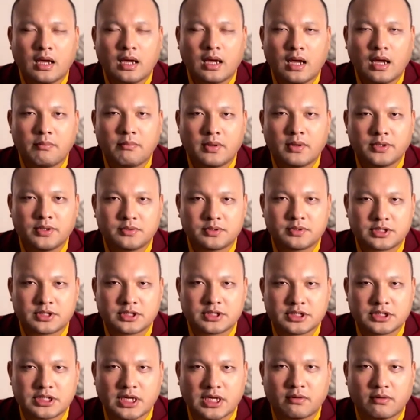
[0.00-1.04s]

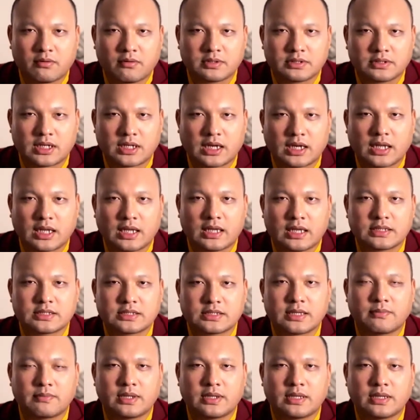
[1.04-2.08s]

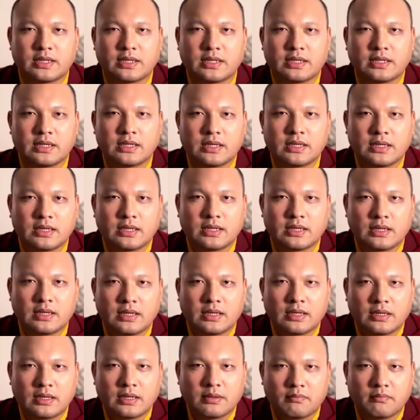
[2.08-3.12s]
I need to make
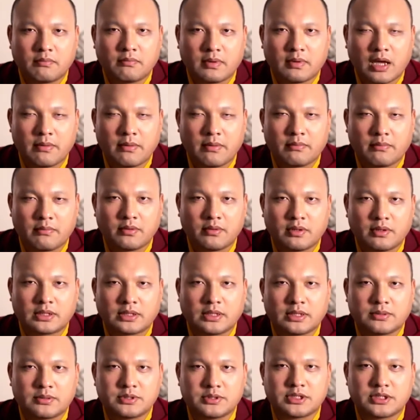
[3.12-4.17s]
some way to make
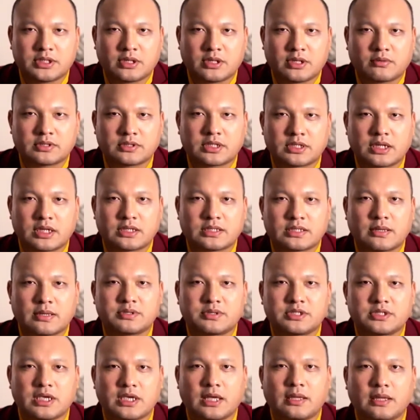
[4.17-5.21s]
him not leave me.
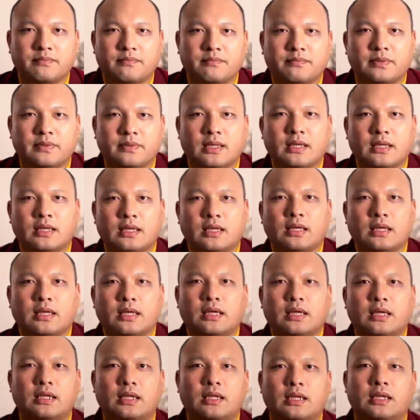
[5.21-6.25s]
I have to do
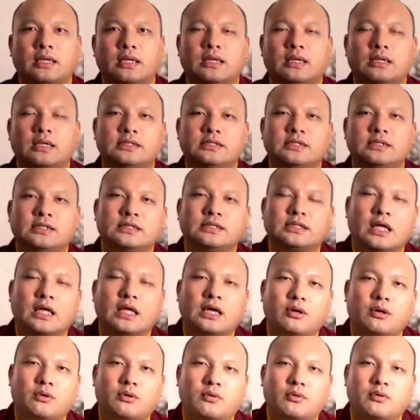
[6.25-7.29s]
something to make him feel like
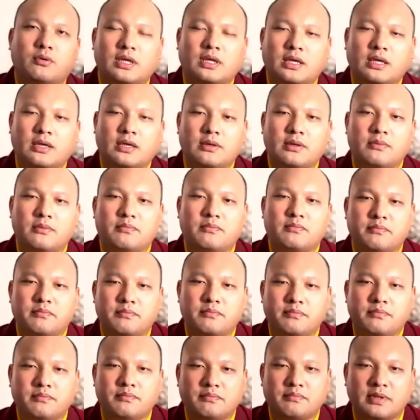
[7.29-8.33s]
make him not
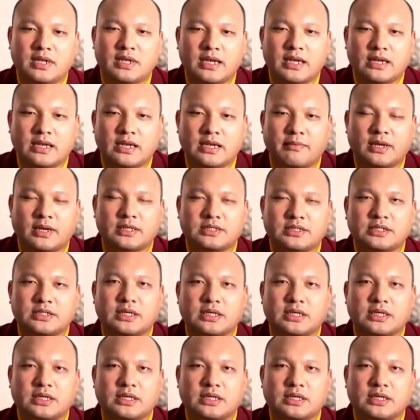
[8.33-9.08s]
leave me.